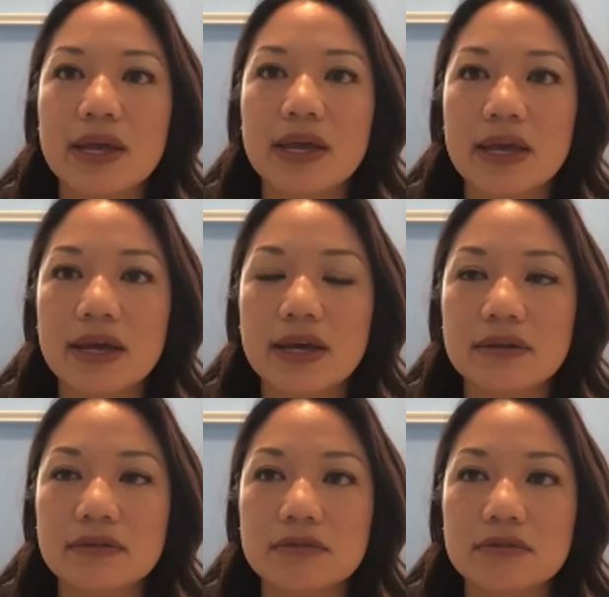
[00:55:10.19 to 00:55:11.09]

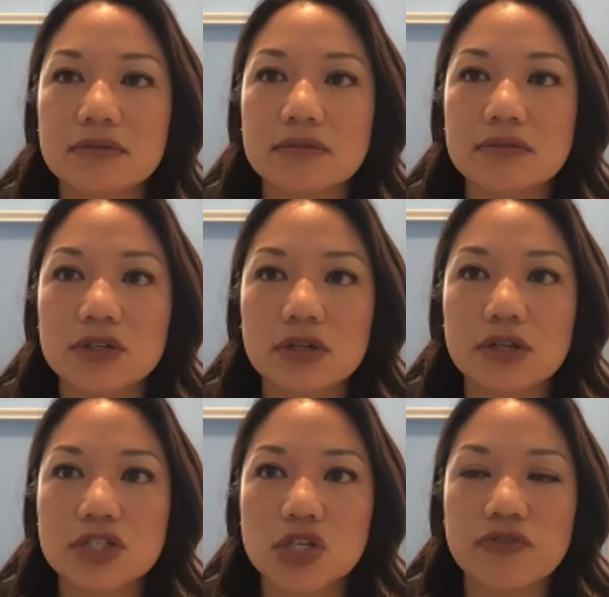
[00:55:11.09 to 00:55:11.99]
And you can
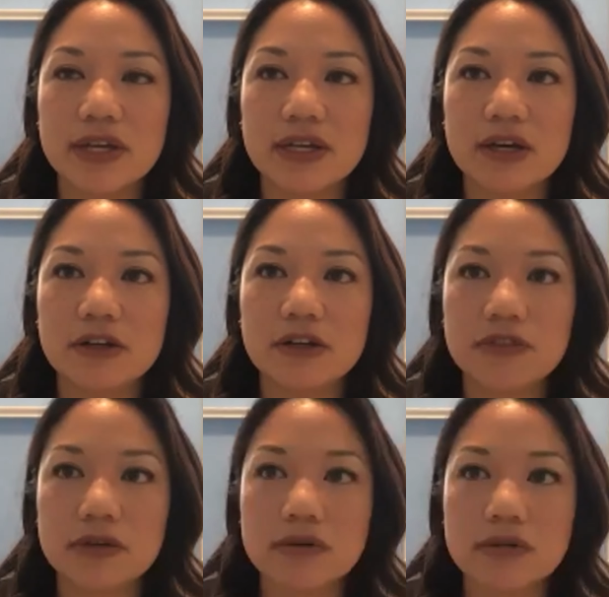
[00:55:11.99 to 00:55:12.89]
also find out if
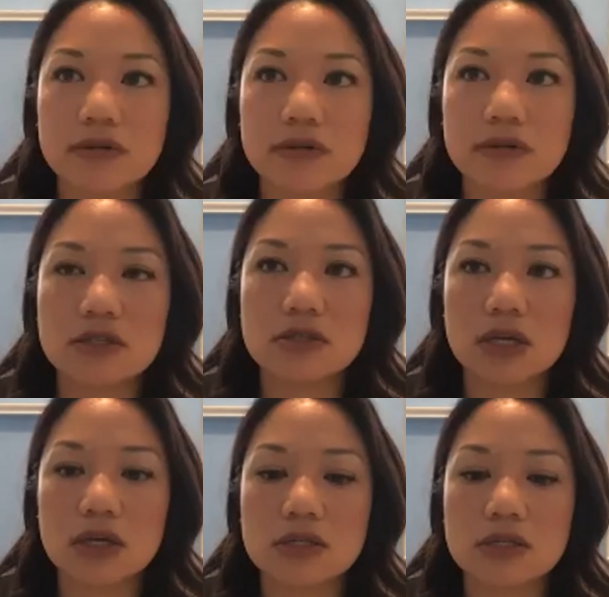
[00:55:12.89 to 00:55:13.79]
there are states
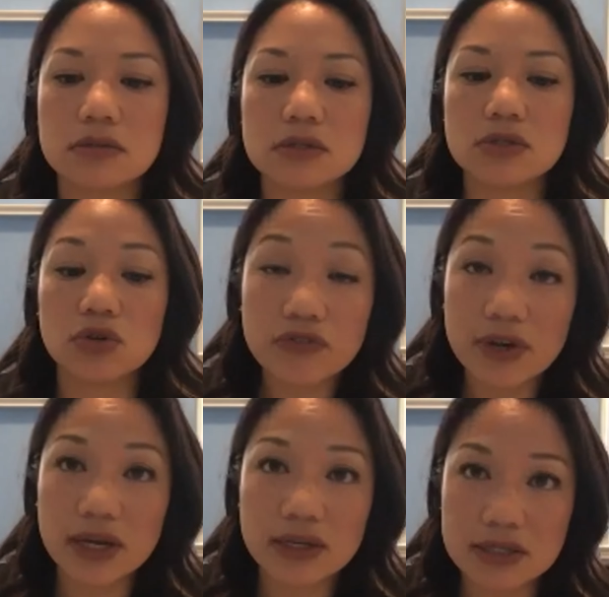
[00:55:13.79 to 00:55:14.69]

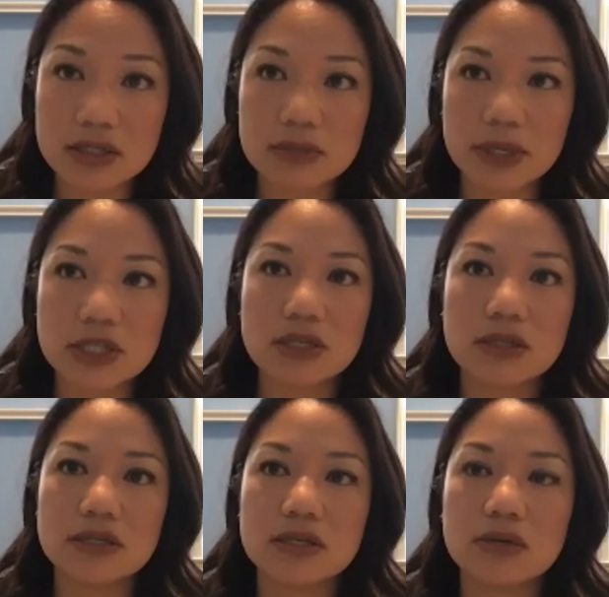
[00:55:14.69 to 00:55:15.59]
certified as a
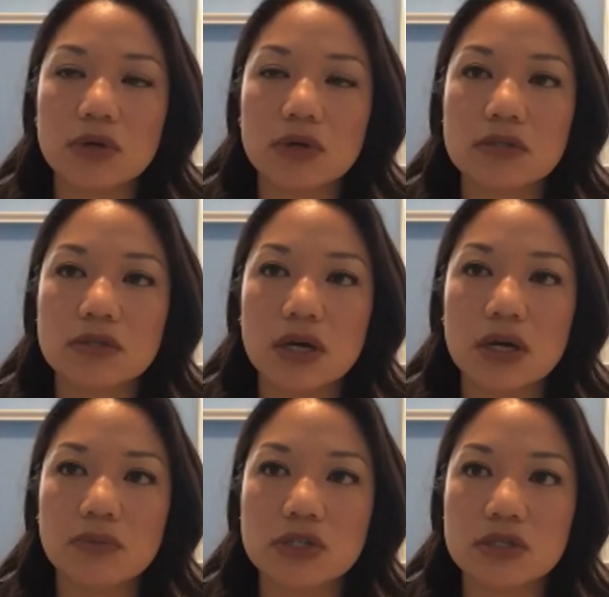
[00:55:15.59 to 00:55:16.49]
specialist in workers'
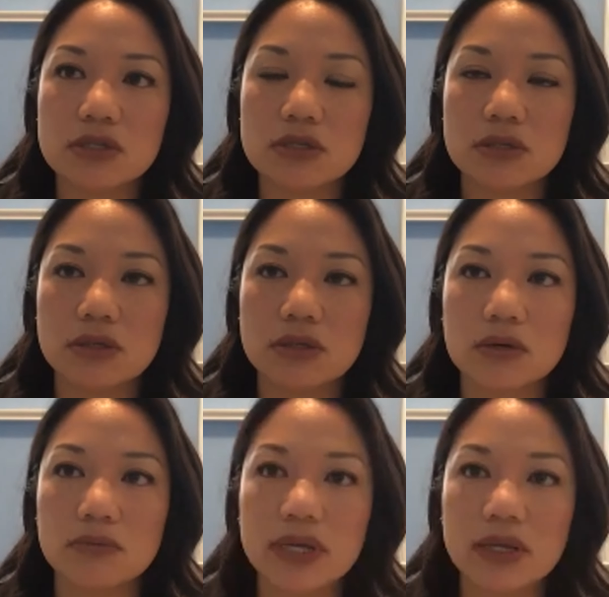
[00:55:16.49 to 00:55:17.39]
comp, which is,
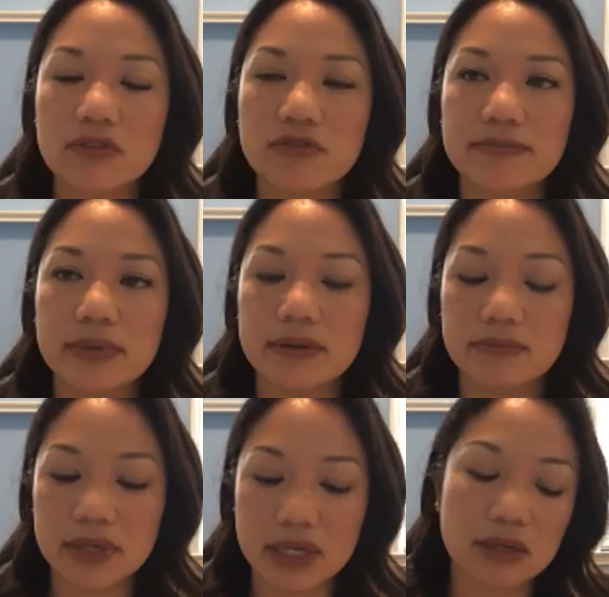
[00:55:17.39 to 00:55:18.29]
many of
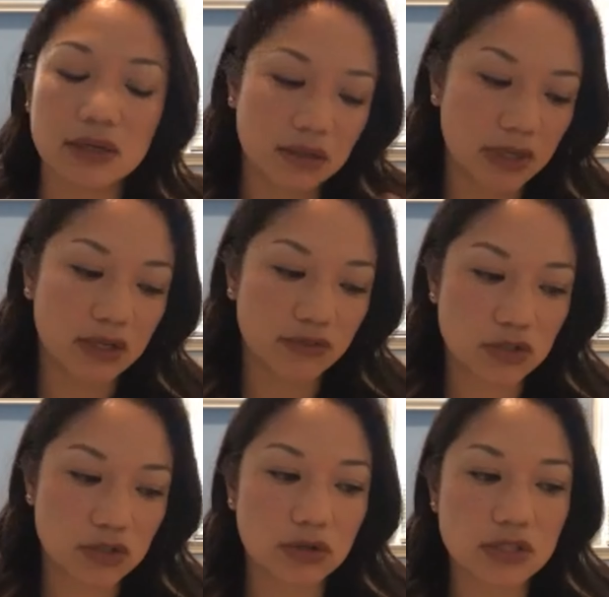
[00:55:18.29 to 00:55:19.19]
me and many of the
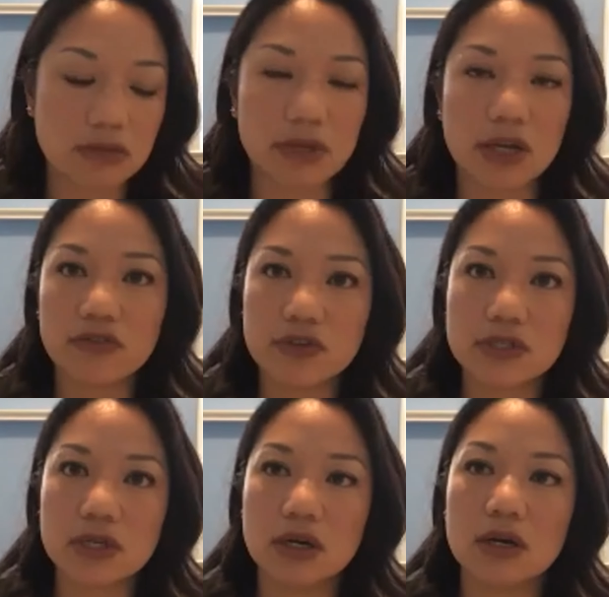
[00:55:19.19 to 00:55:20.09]
attorneys in my
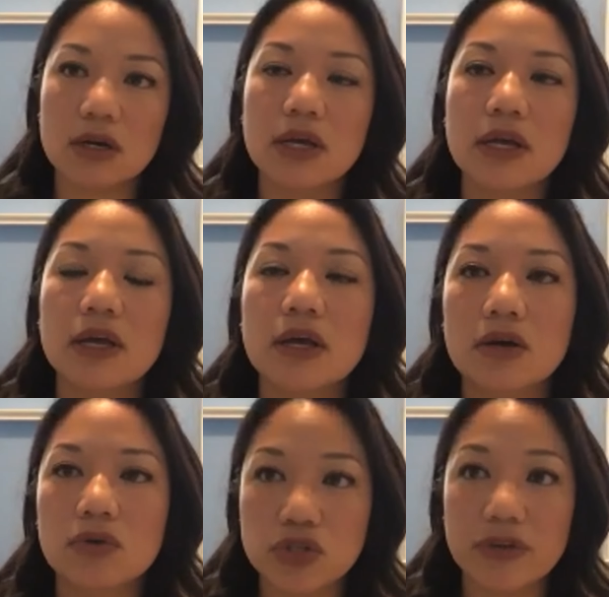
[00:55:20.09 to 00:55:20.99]
office are,
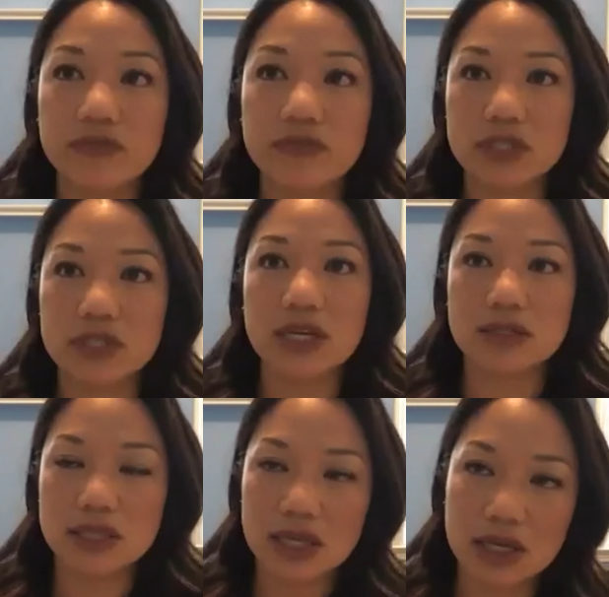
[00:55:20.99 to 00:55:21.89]
which you have to take a
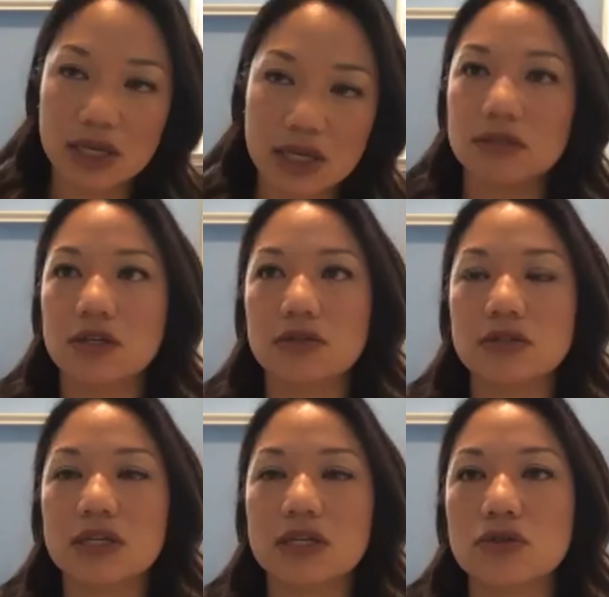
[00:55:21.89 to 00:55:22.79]
test,
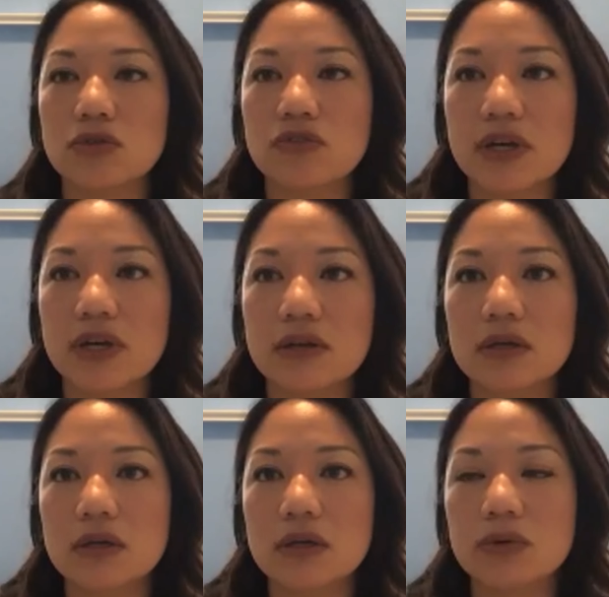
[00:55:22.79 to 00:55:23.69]
to get certified
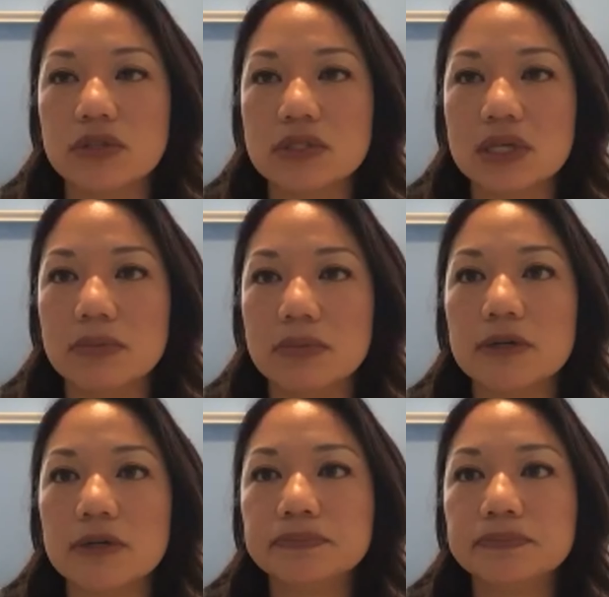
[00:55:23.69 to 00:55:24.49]
with the state bar.